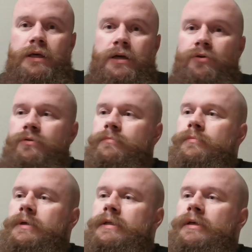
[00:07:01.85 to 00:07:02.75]
liquor,
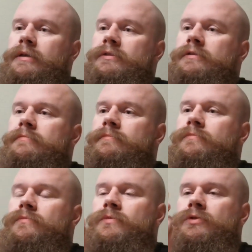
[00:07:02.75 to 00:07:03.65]
it does.
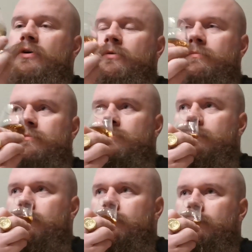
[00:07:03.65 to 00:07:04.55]
So
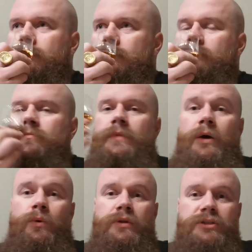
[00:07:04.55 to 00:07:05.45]

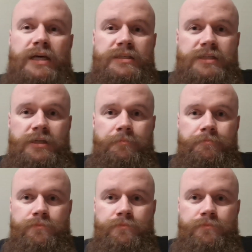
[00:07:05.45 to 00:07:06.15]
now we'll taste it.